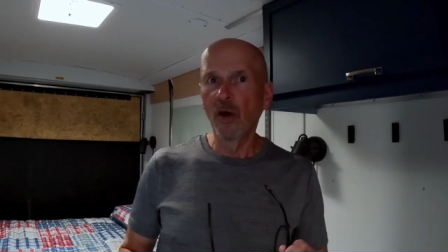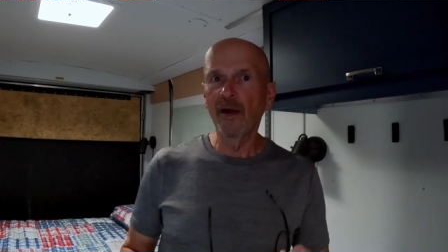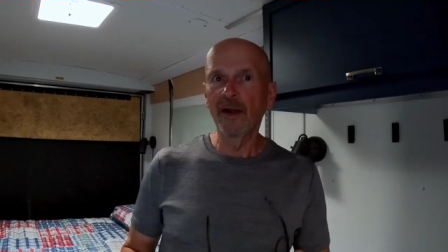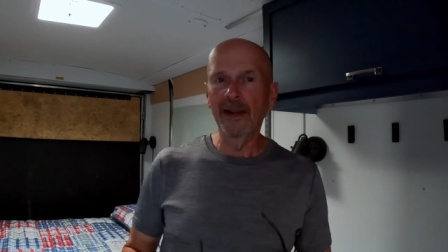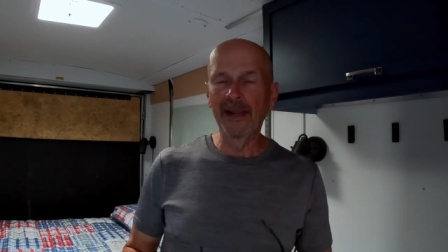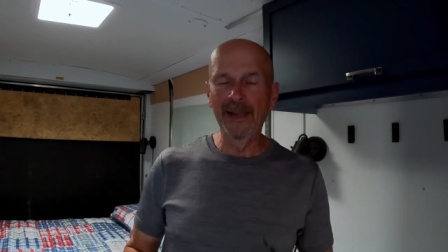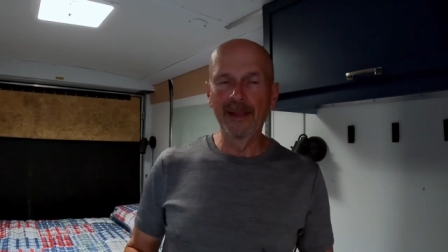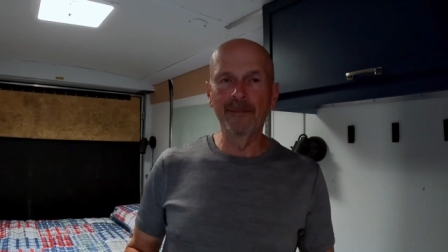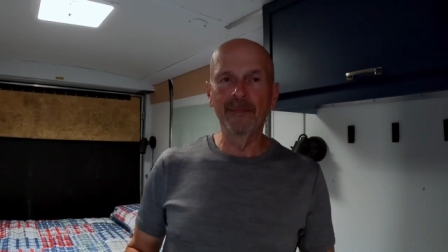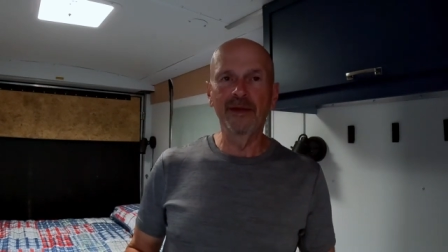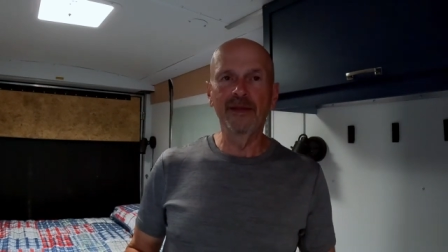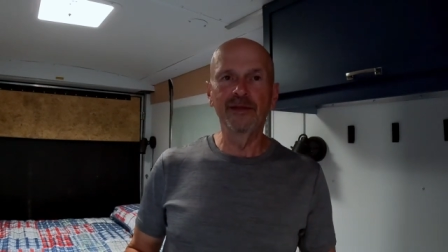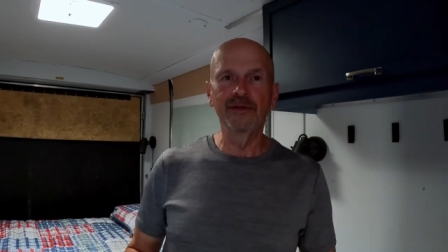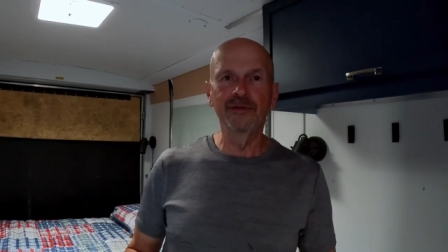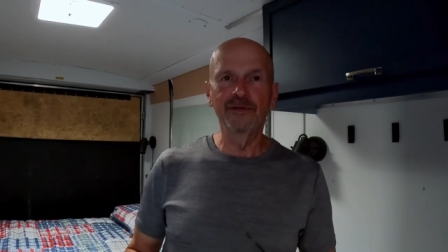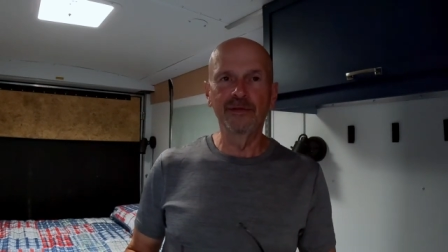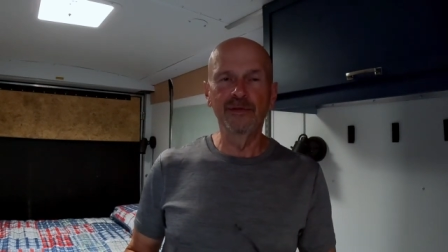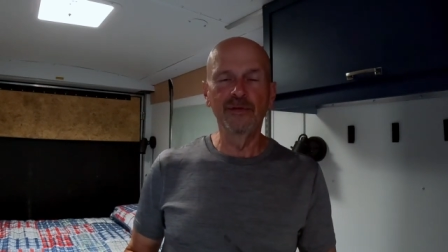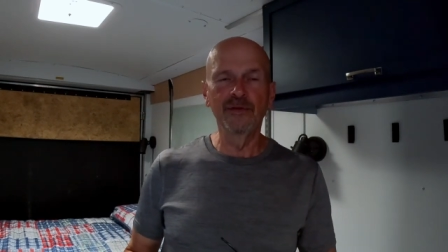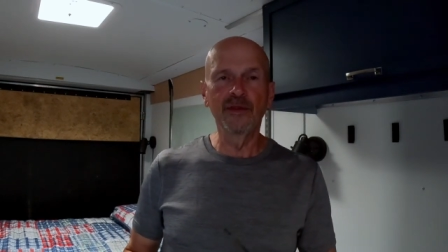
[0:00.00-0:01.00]
aren't
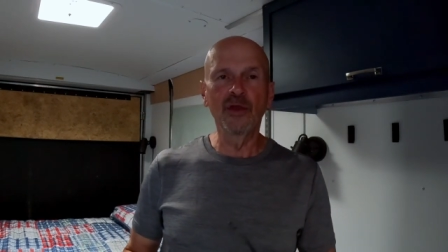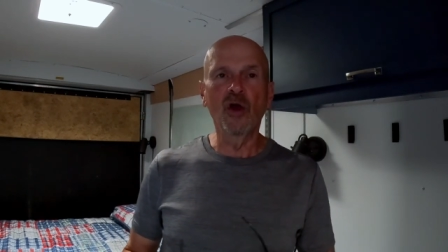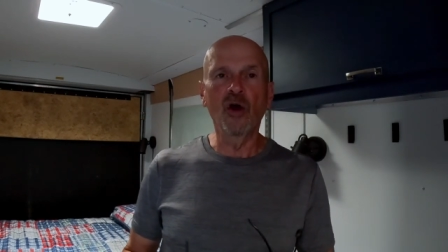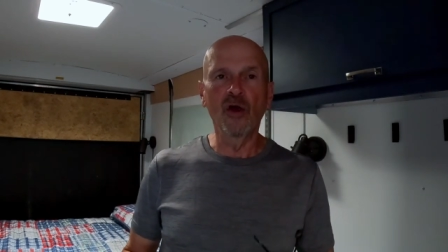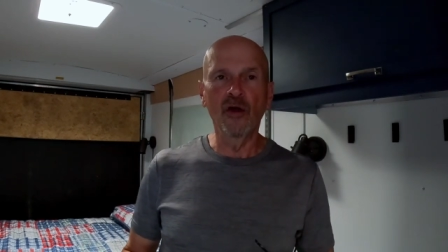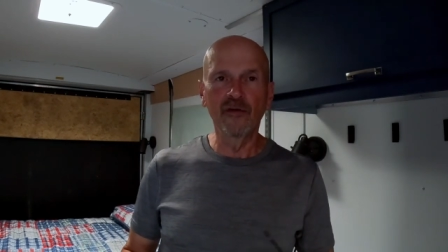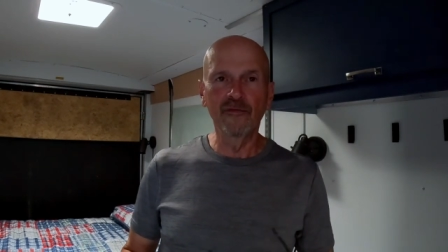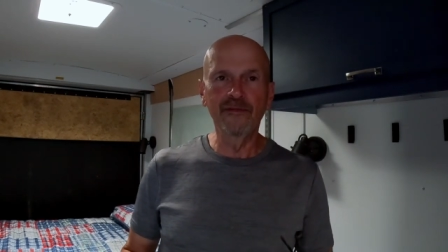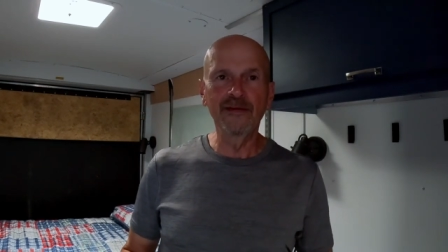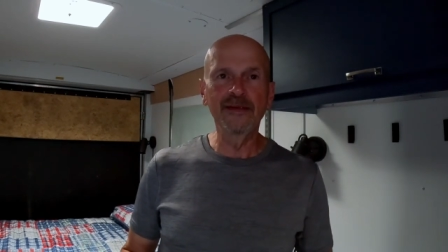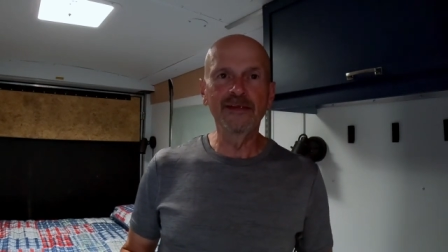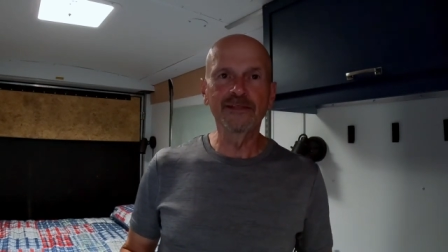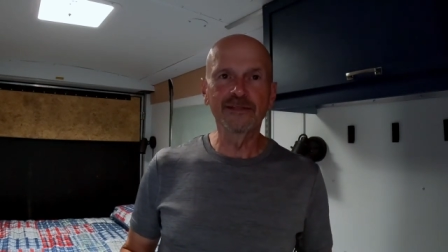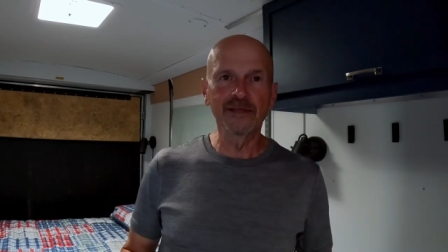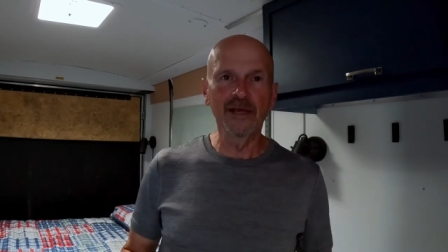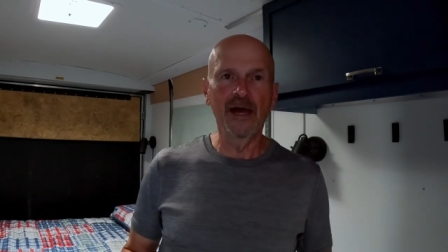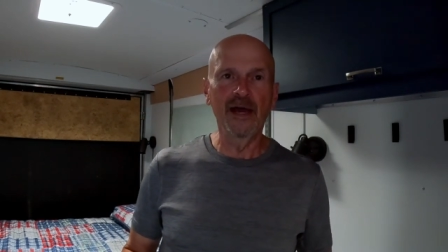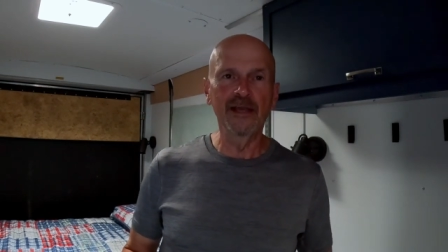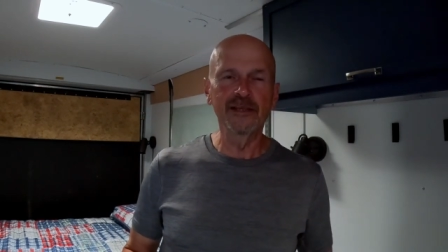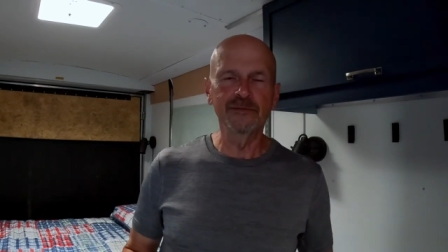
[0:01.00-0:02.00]
limited to the RV
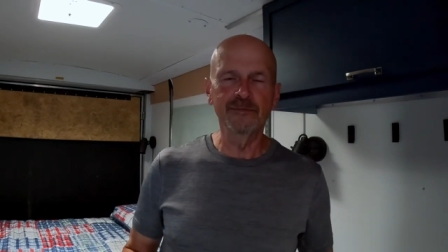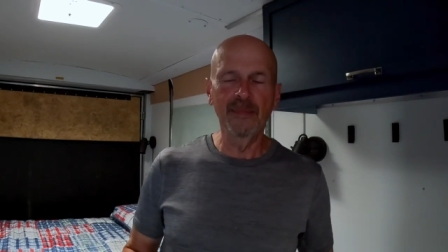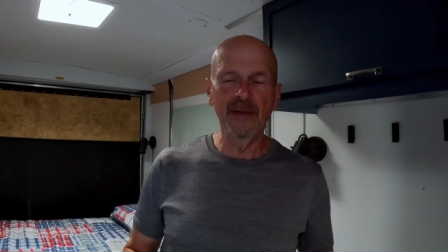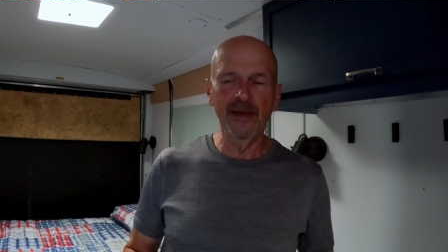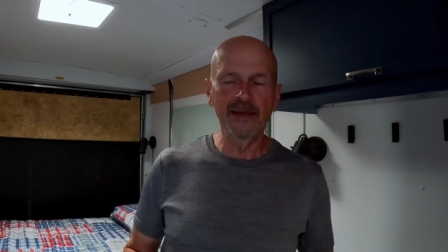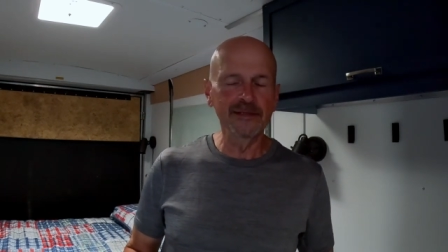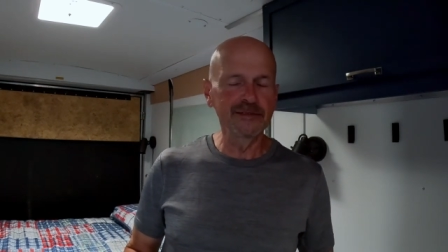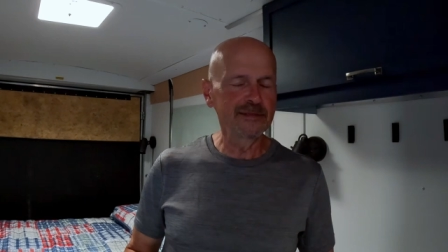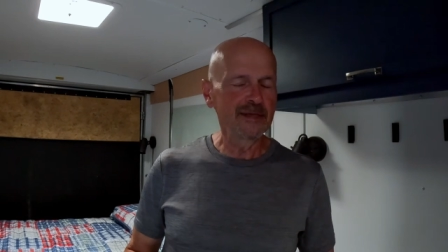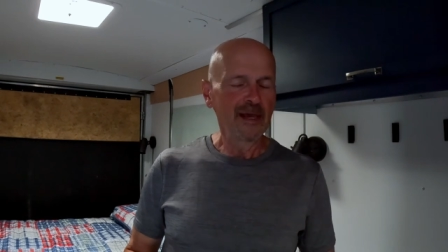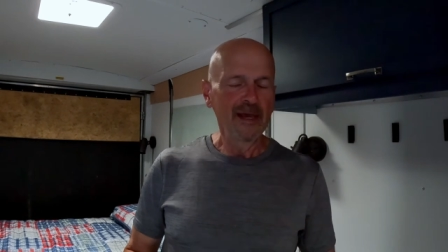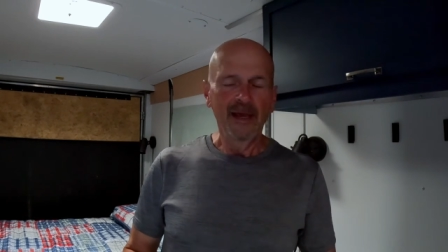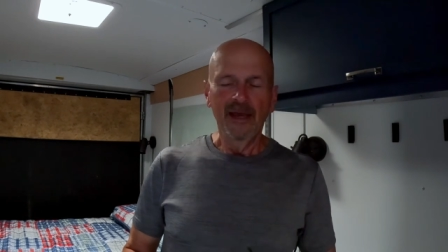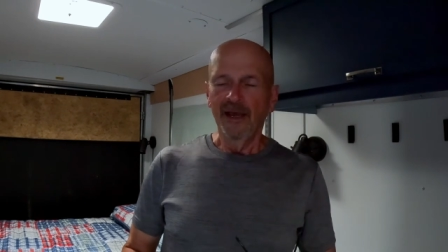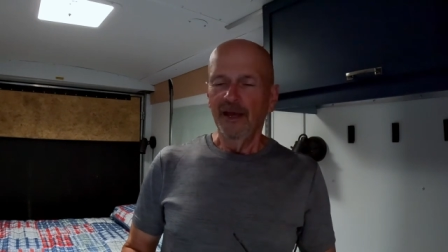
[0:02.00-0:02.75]
size beds.